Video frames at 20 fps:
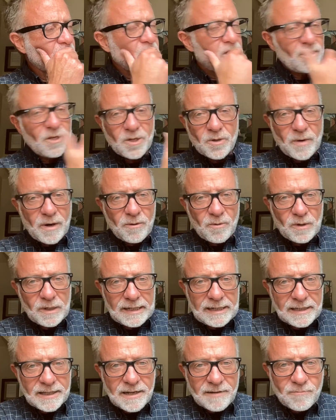You know, I really
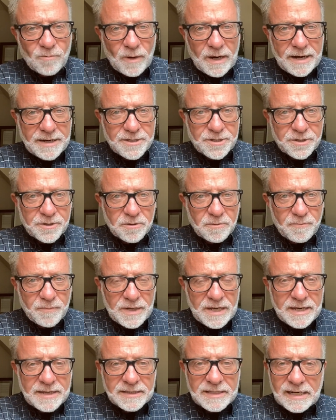love what I do.
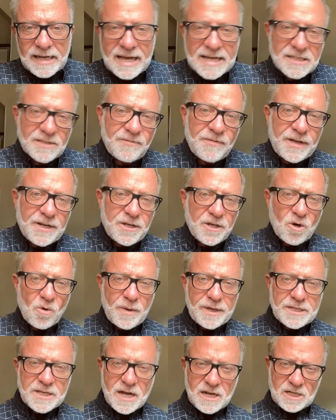The last video we
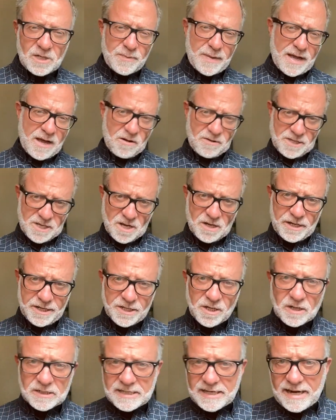talked about young
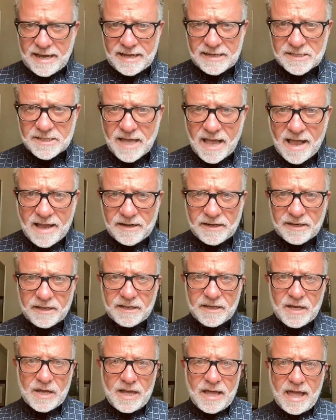adults and anxiety,
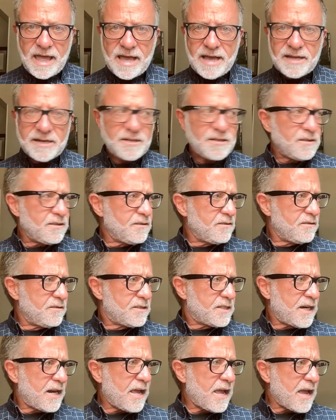and
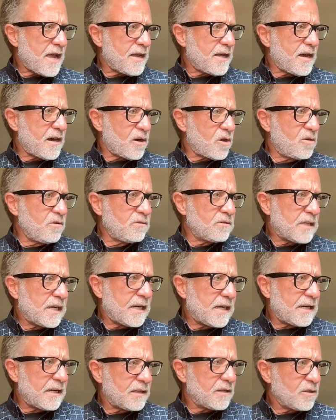today I got
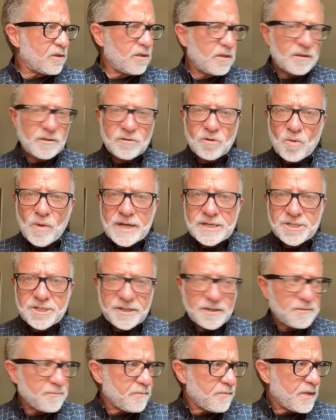a
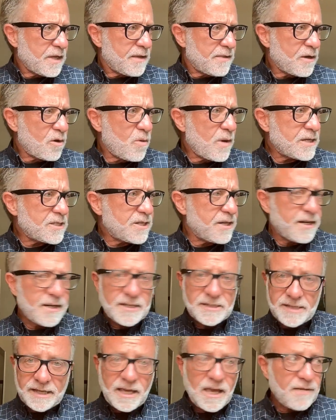question. The question
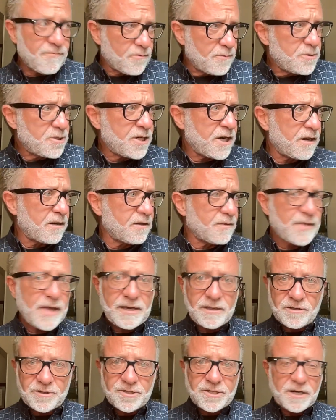is, it came from Cheryl.
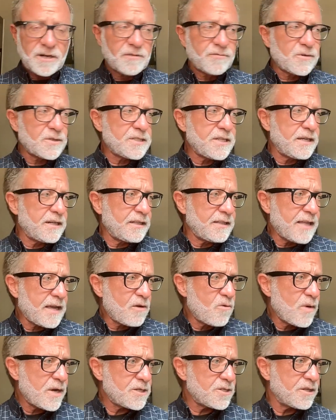Thank you, Cheryl, for sending that
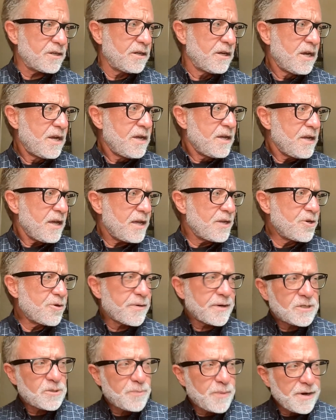question. In your
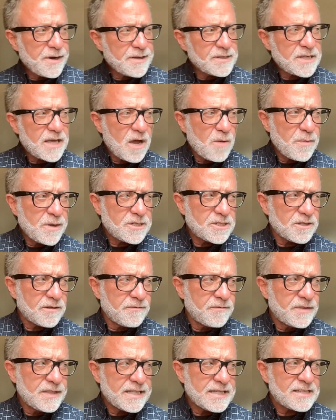experience, how much
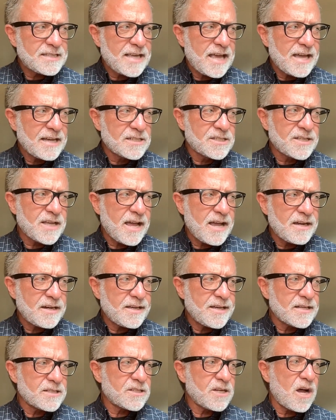of this anxiety
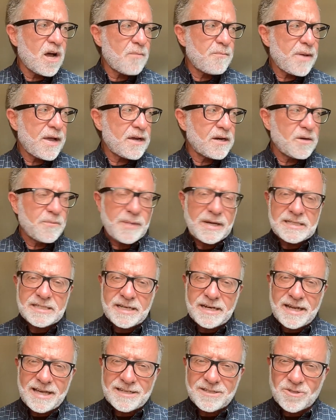is compounded by
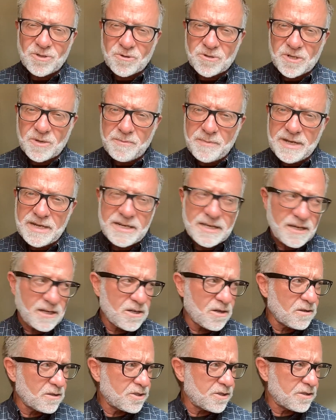today's social media
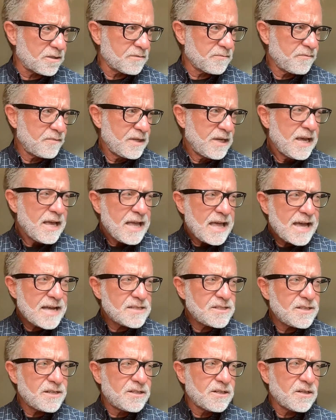culture? As
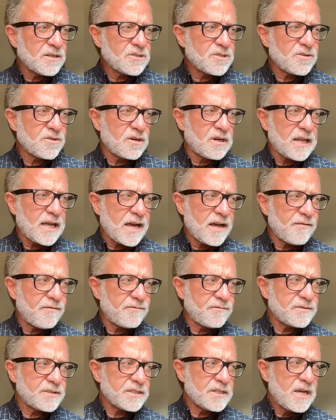the adults in their
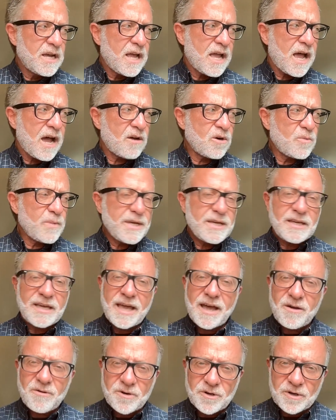lives, how do we
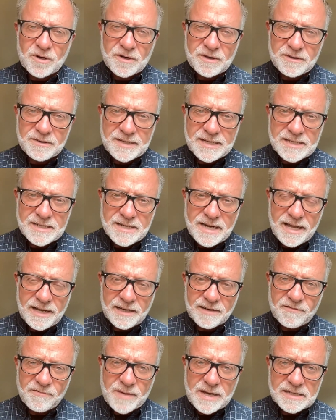counter these
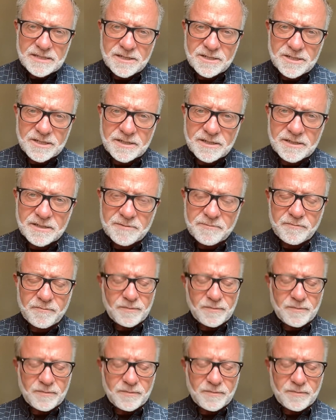negative messages?